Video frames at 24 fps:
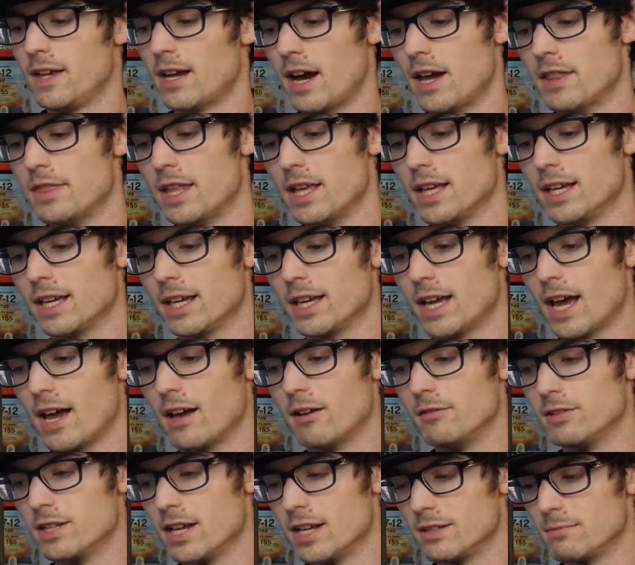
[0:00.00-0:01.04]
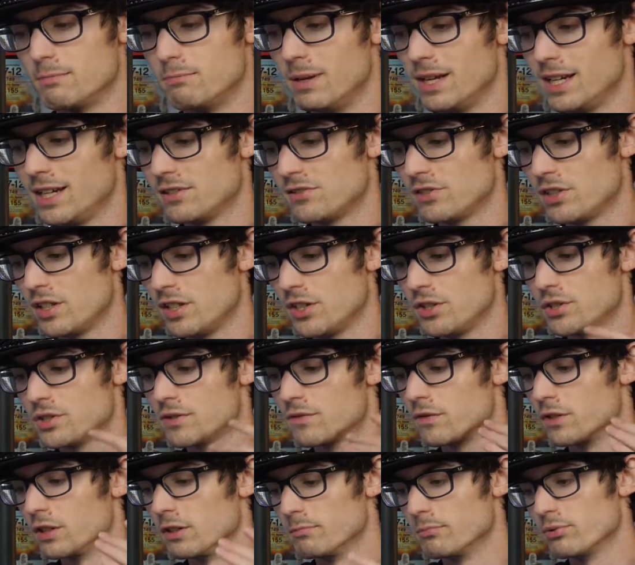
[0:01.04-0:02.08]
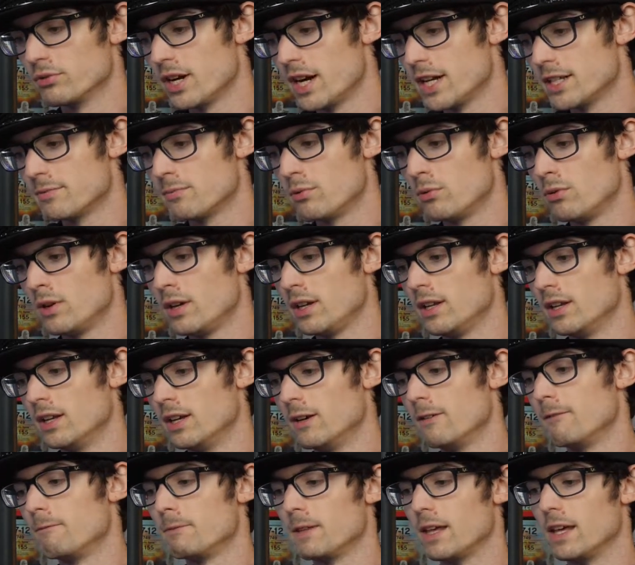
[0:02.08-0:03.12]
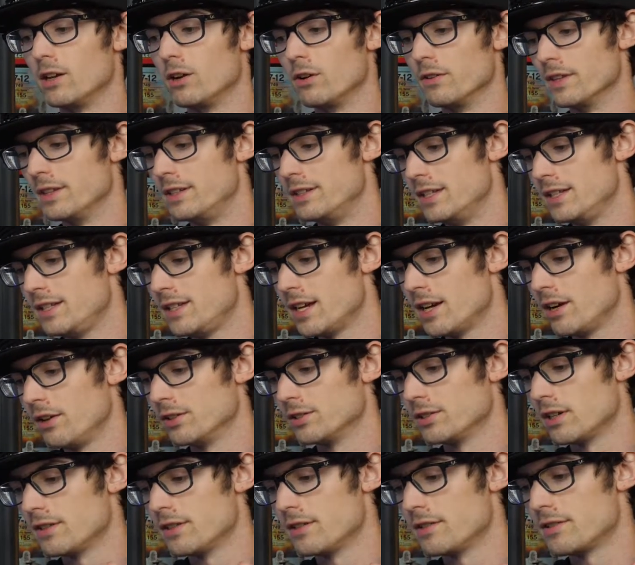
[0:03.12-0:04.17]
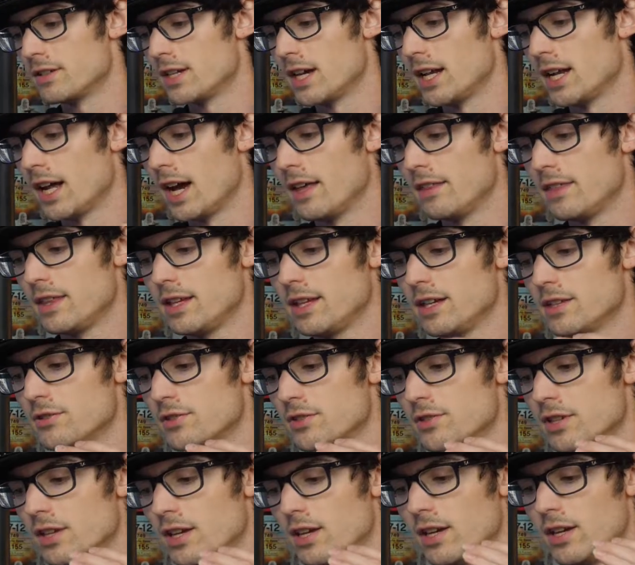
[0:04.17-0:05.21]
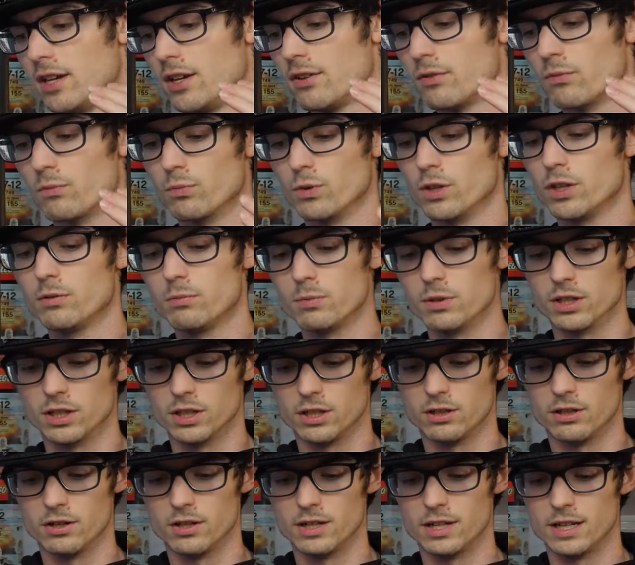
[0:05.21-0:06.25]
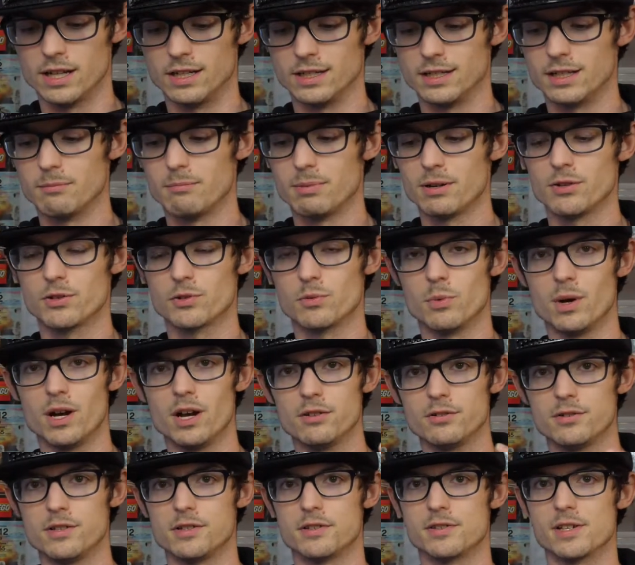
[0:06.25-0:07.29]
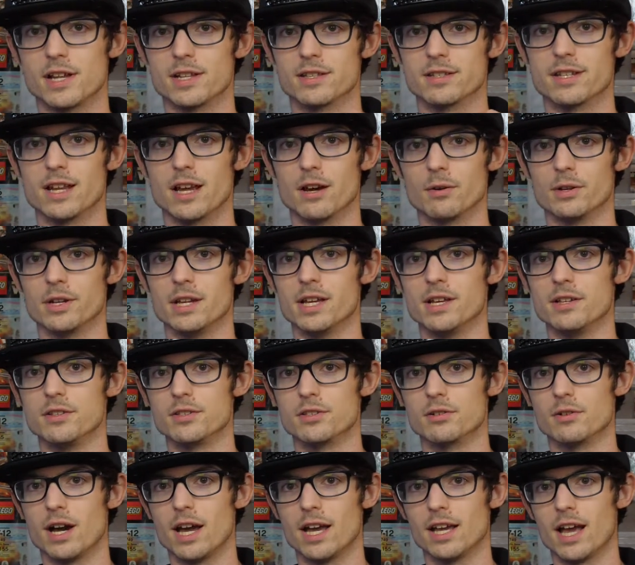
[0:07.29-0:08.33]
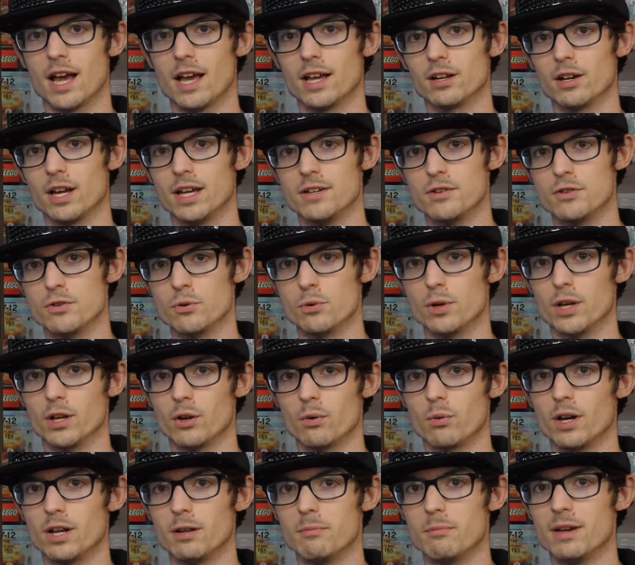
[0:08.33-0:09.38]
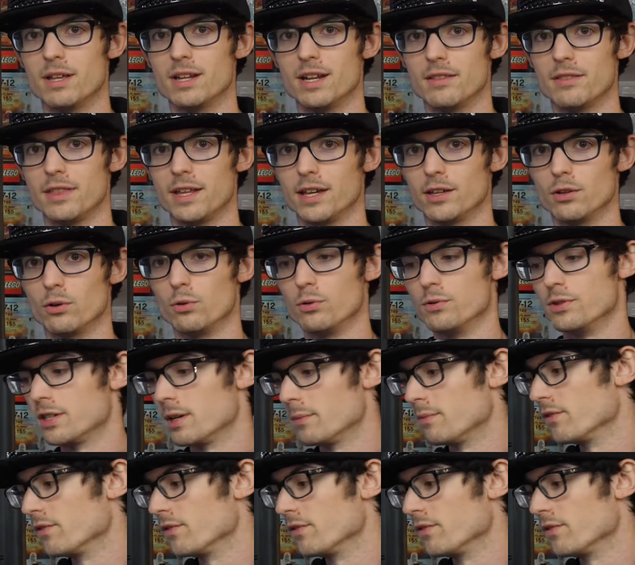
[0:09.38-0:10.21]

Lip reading: I think as big as it is for the price point and all the details on the set, I think it's really, really good and compares well to sets nowadays. So I enjoy it quite a bit, and I think it holds up